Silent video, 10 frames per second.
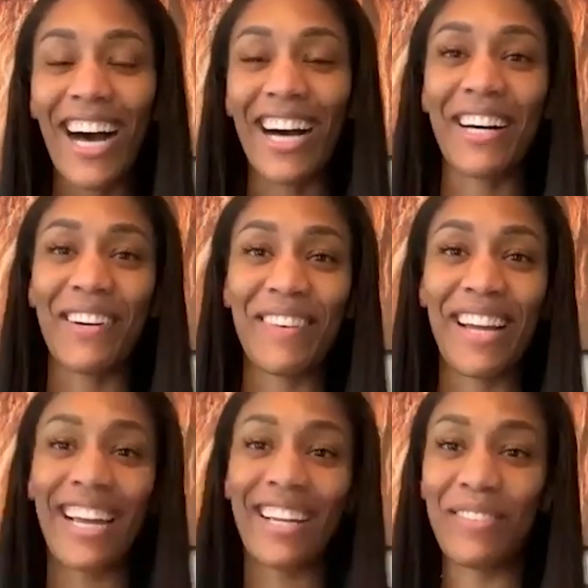
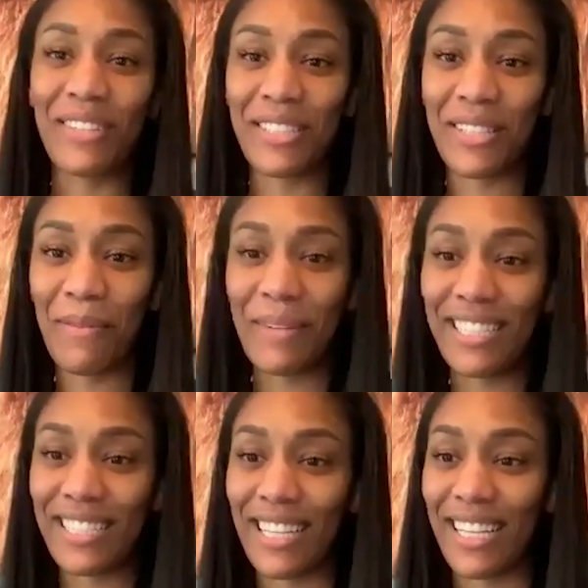And we're just gonna be
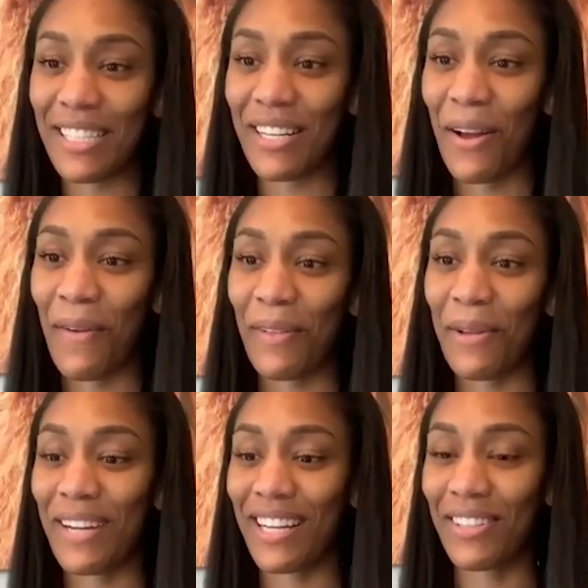discussing
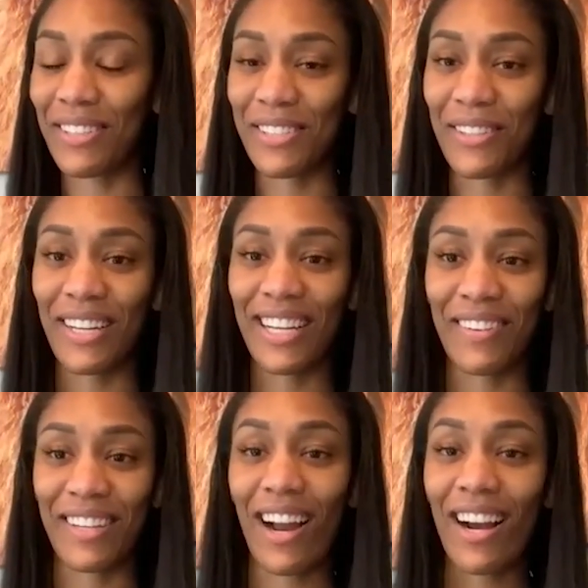hopefully what goes on
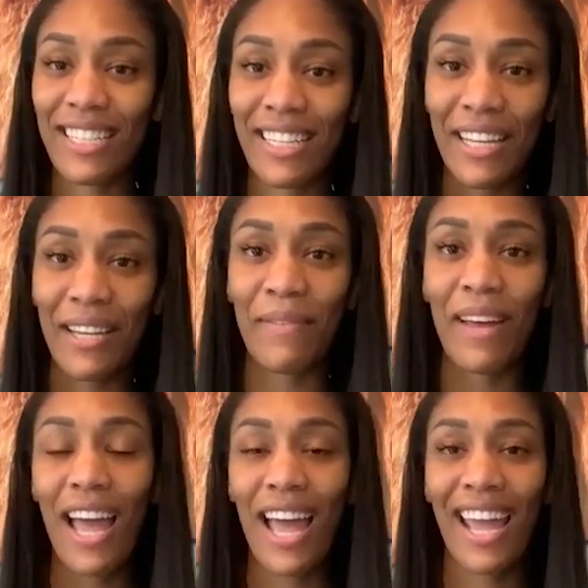with our team
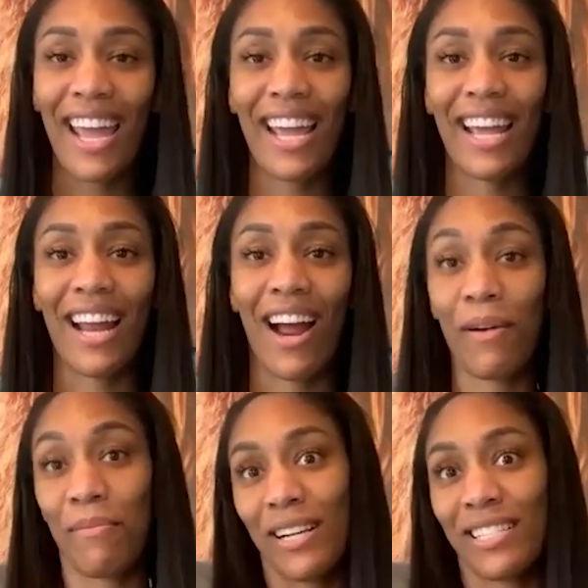and
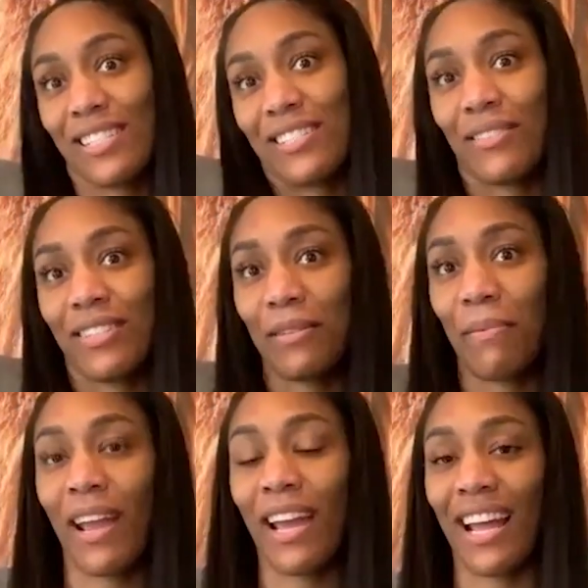our impressions on
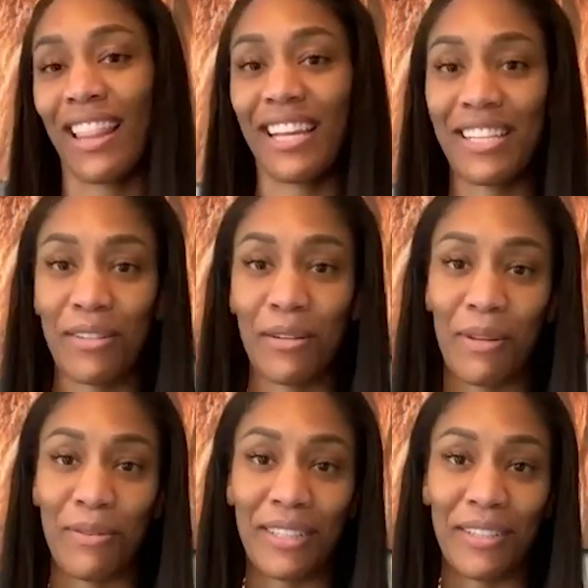Japan. I think it's gonna
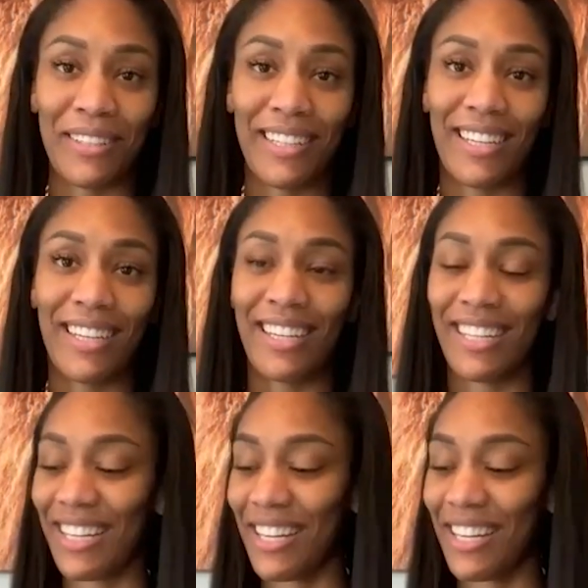be really, really good.